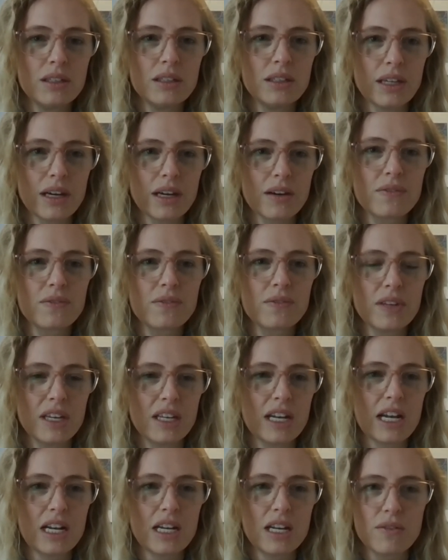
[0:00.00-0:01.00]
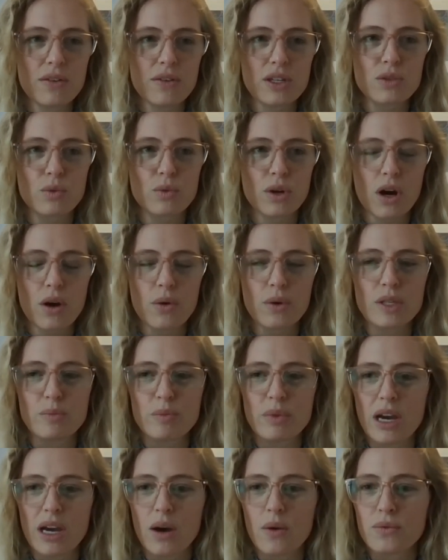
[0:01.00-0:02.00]
Yeah. And any of us would always
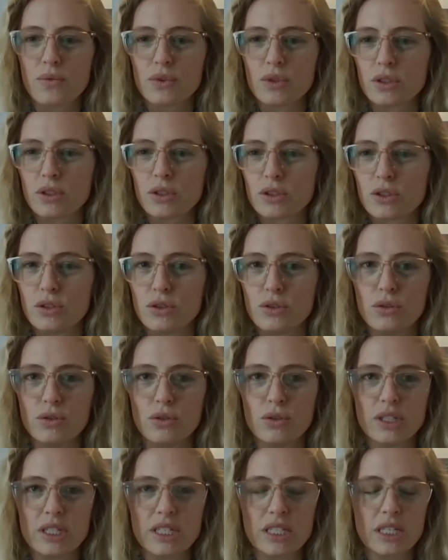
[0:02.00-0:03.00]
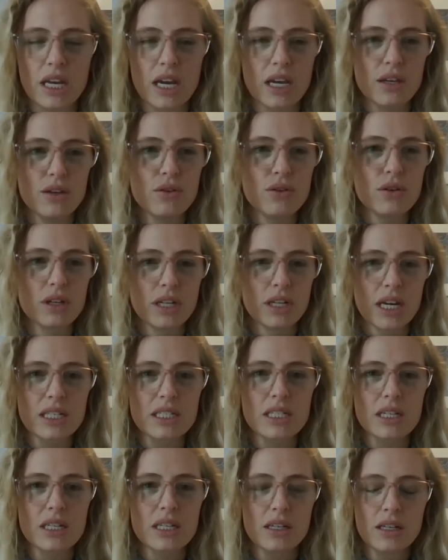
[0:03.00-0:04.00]
be helpful to get you
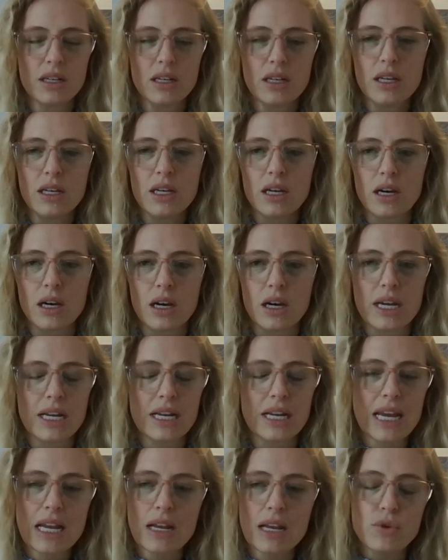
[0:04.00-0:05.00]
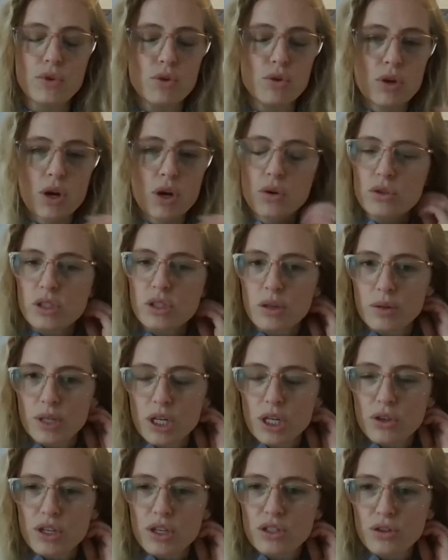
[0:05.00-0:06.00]
connected. Uh, and again, if you know some,
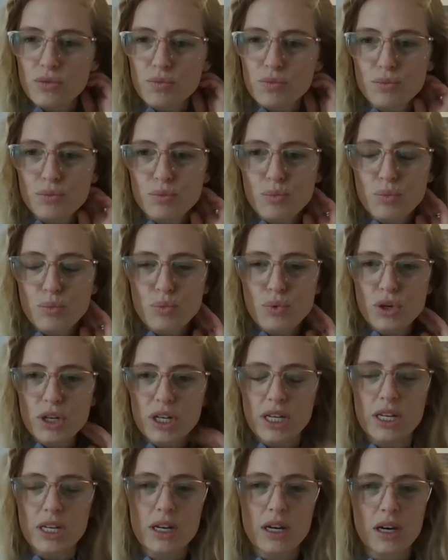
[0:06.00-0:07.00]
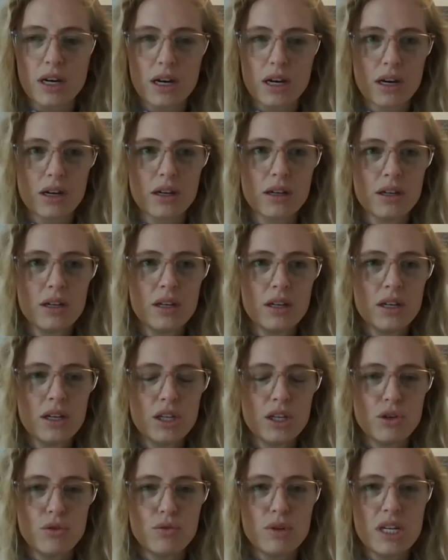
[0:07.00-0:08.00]
you know, these are pretty uh,
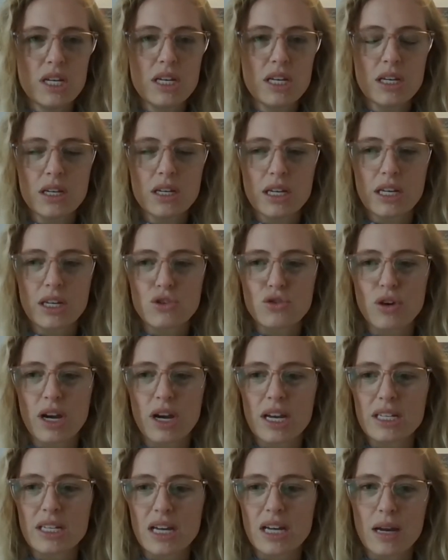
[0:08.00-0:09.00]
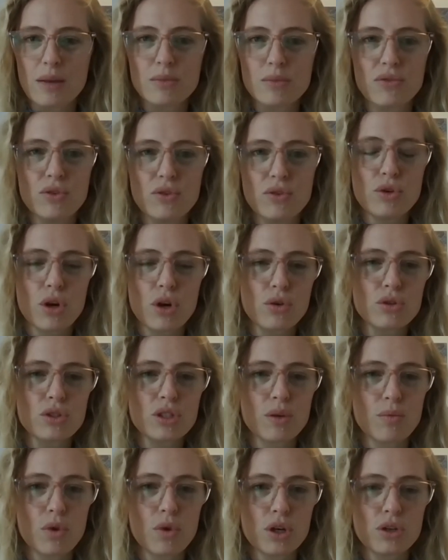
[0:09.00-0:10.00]
unique and trying times. know
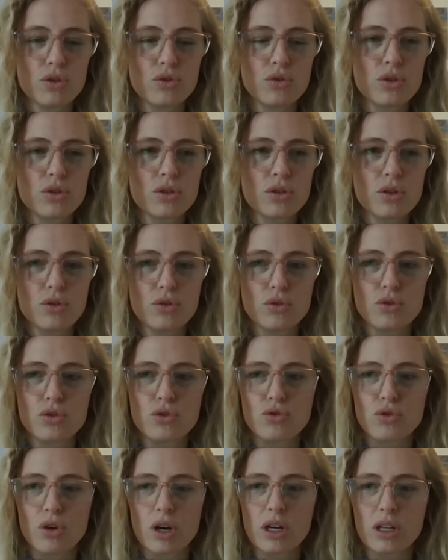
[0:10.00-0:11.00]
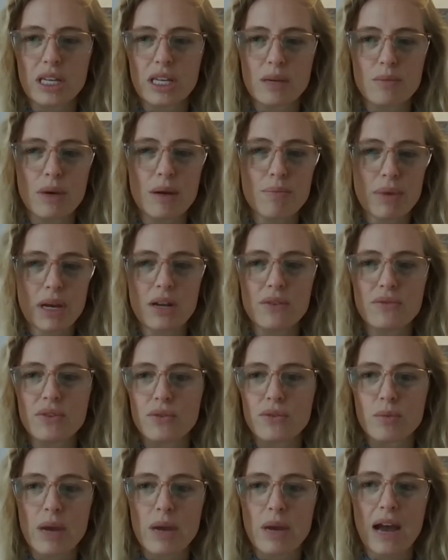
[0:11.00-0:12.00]
someone who's who's struggling and might
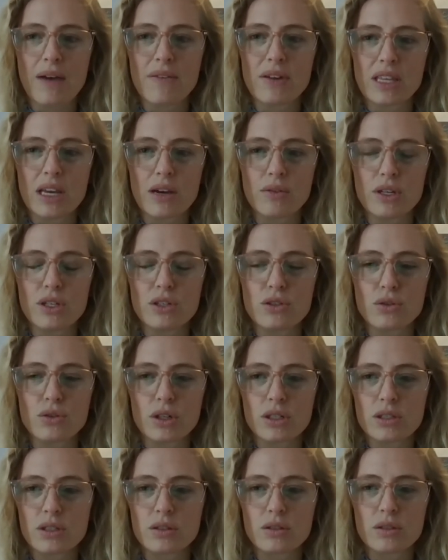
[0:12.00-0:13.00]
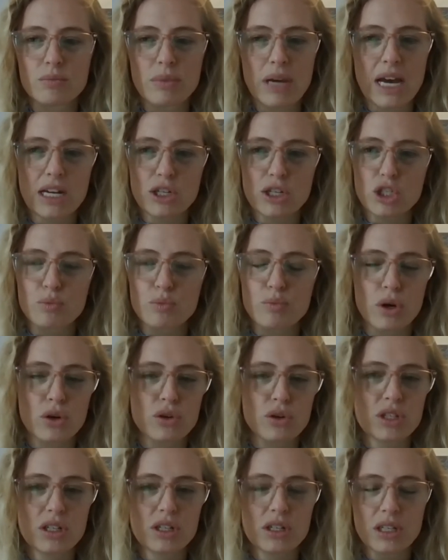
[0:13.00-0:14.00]
benefit from having that resource, Patty just
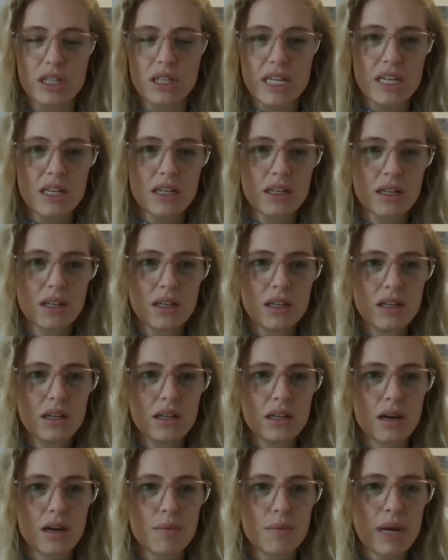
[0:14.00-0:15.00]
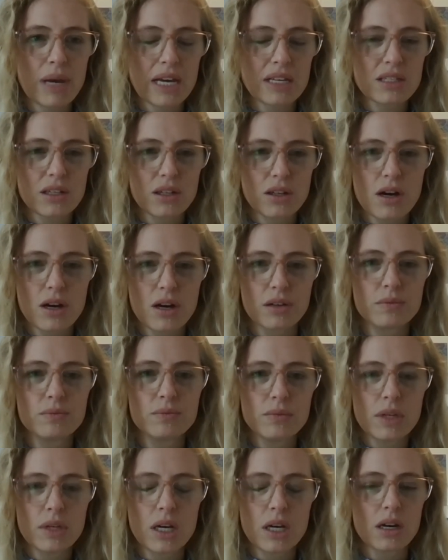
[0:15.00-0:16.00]
posted a link. Um, pass it along
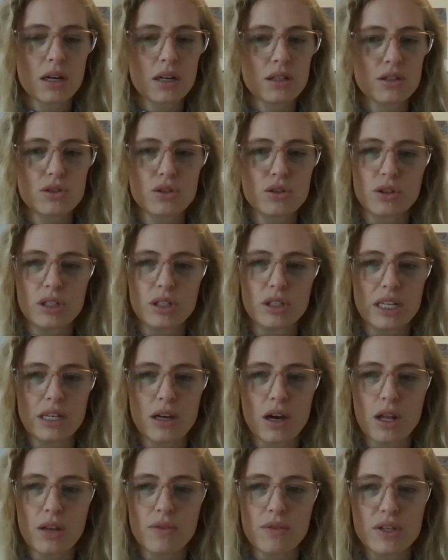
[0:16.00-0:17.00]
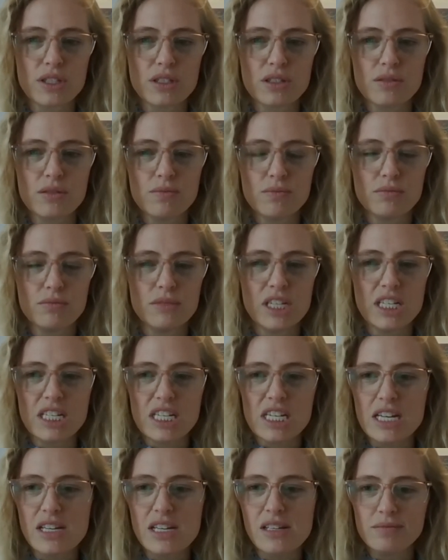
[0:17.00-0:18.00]
because uh, certainly all of us need
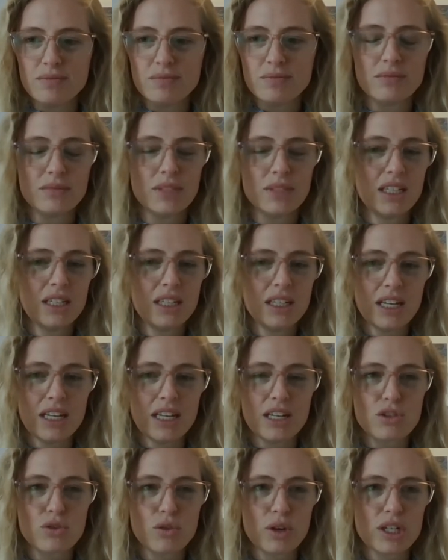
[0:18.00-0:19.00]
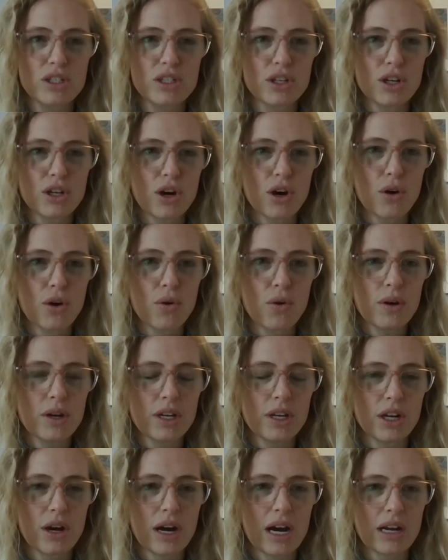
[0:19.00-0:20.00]
to eat and it's yeah. great to know
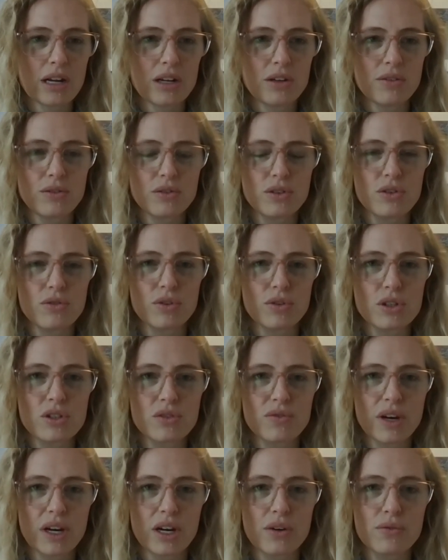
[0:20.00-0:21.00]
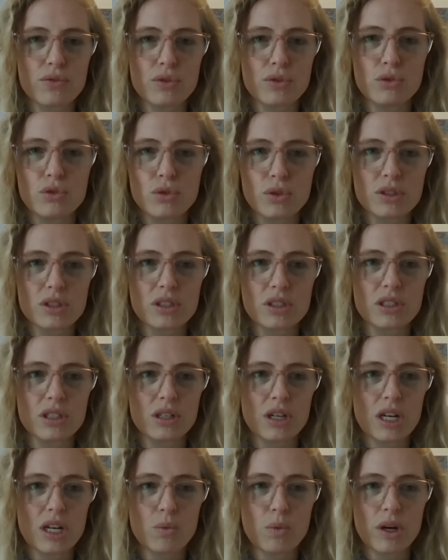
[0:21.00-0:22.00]
you know how to diversify our food sources
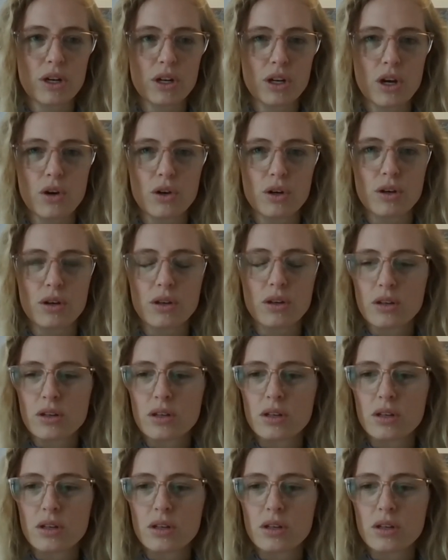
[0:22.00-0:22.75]
and, and where to go to